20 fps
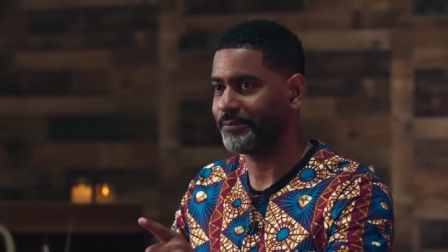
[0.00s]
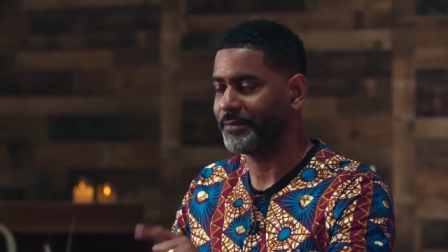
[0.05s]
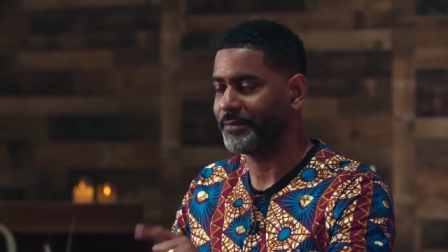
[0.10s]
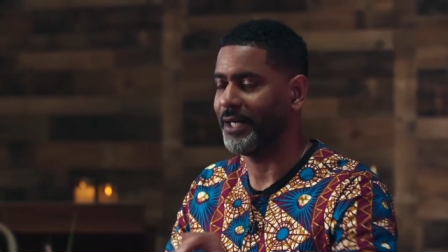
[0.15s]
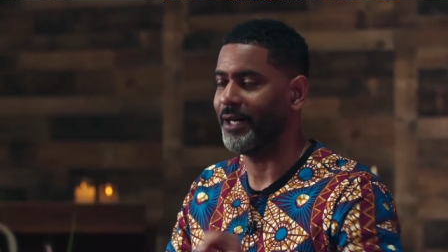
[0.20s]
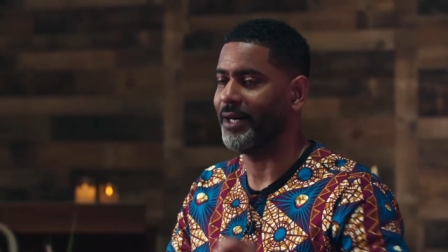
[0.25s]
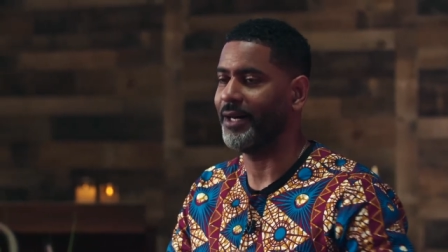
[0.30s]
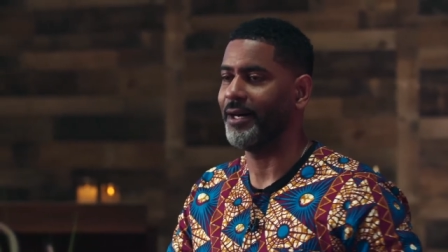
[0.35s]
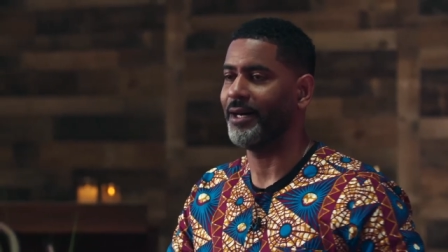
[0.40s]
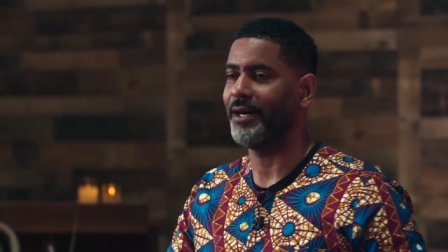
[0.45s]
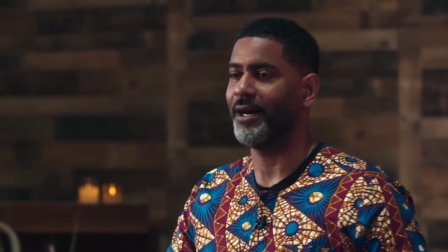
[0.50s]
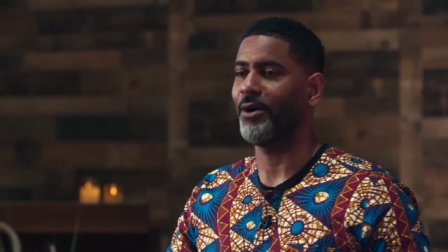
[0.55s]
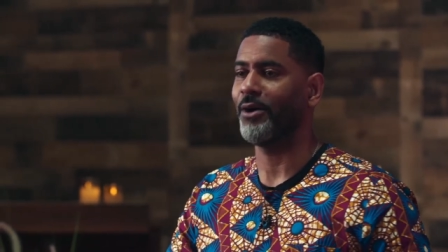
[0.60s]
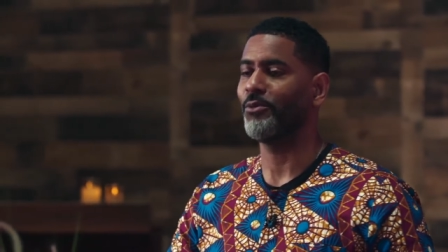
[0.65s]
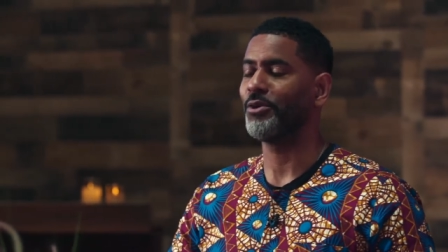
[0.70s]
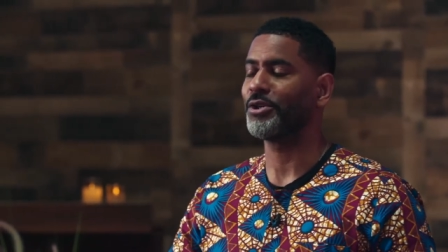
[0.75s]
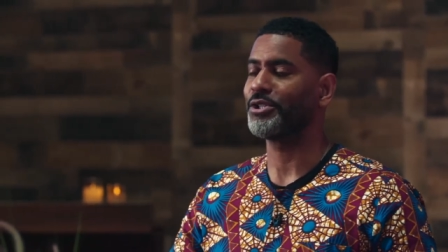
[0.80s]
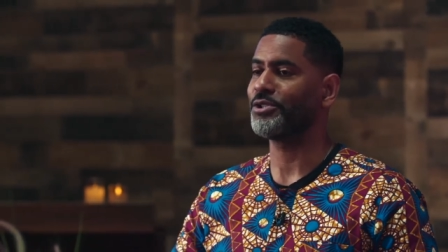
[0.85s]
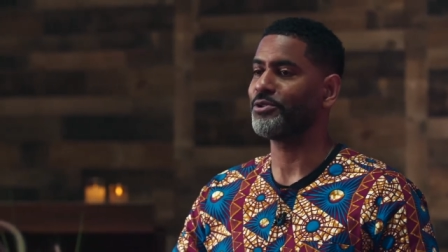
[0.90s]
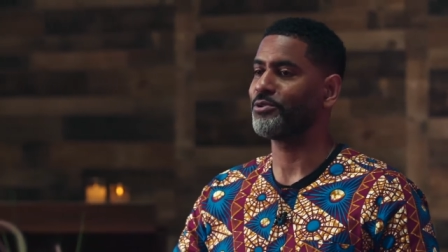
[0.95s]
I
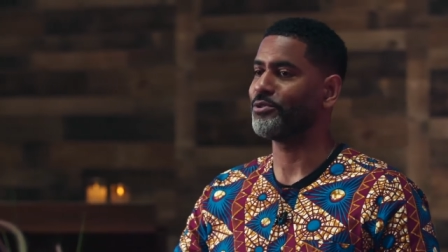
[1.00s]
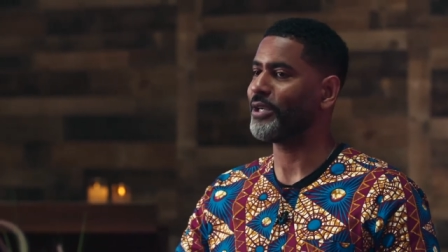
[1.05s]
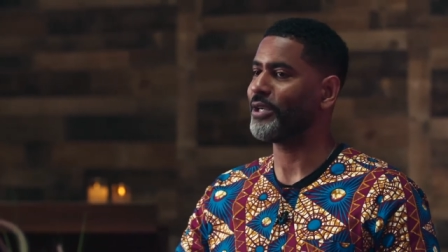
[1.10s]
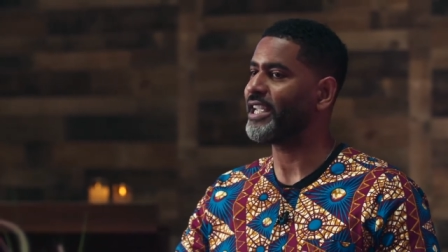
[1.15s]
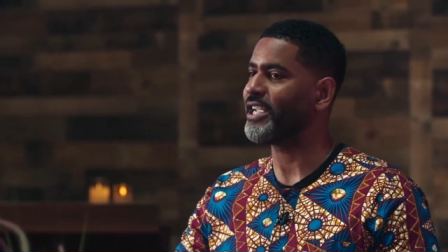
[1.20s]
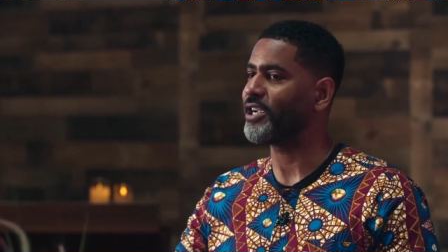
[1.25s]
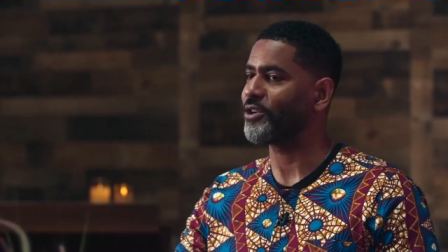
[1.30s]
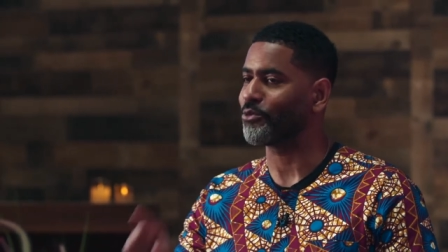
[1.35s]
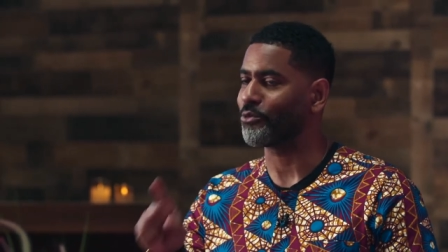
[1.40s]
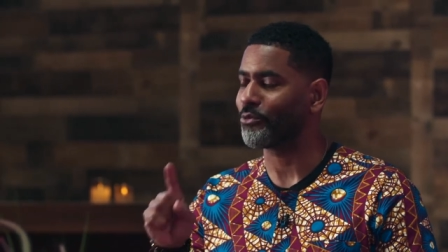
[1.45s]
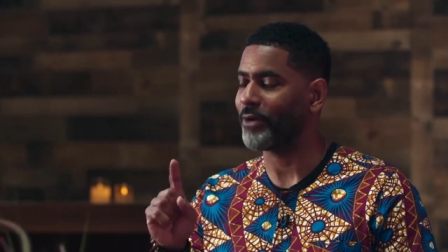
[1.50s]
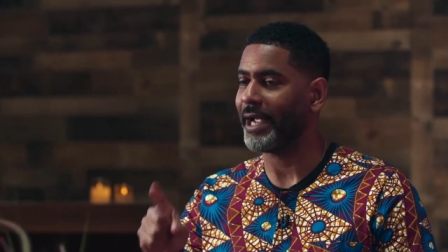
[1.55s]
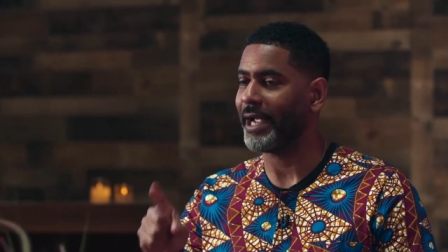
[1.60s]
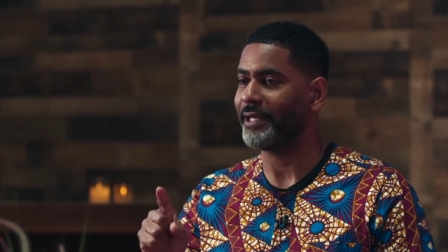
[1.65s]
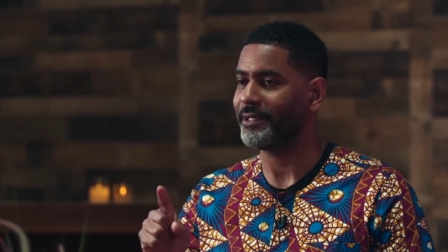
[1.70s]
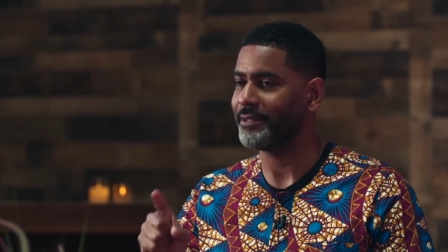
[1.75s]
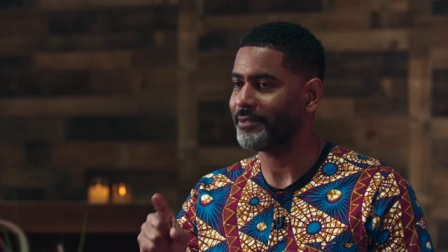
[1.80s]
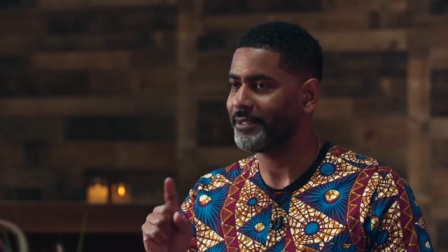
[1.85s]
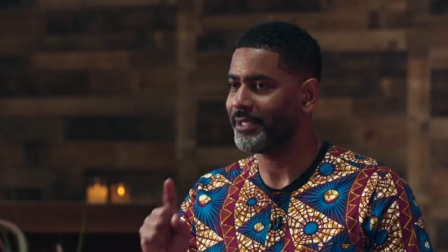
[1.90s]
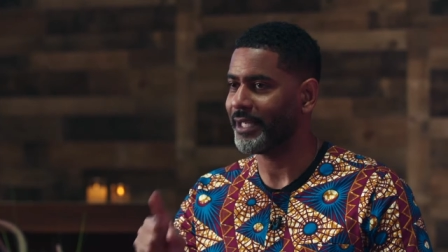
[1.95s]
want you here
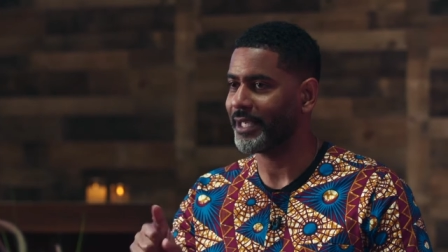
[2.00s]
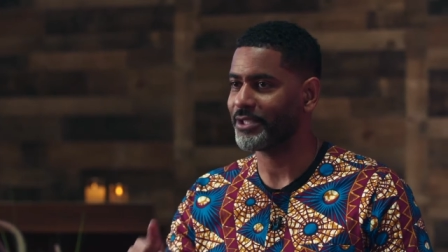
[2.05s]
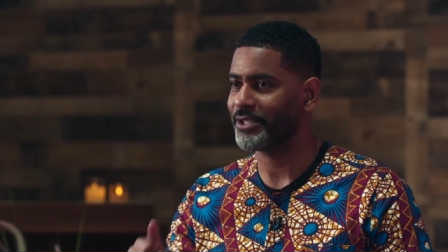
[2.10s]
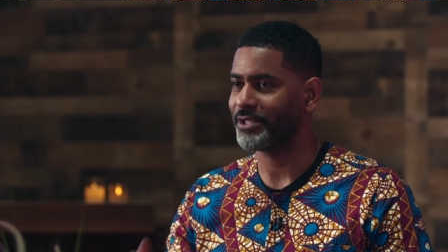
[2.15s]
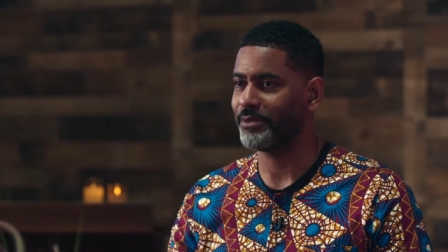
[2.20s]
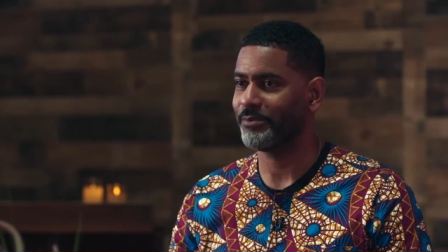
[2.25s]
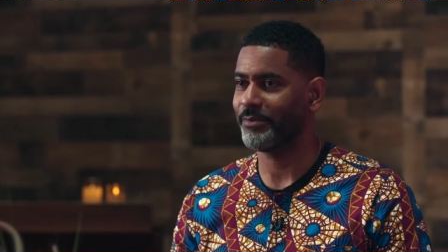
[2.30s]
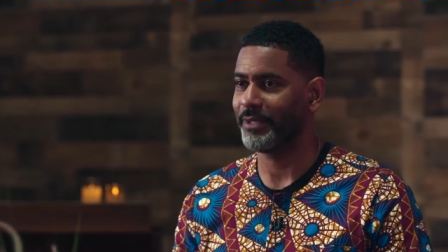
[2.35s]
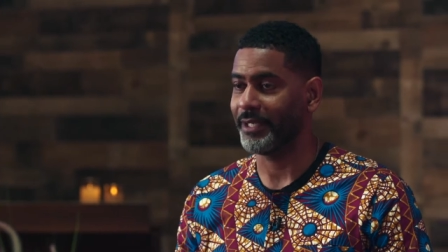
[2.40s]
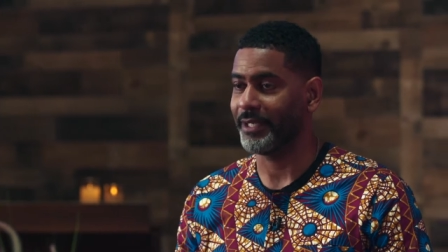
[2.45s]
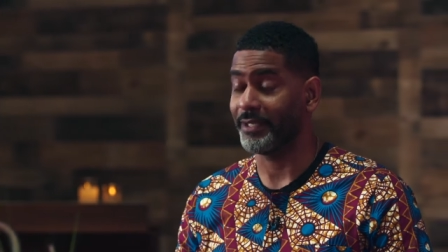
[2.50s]
right next to me."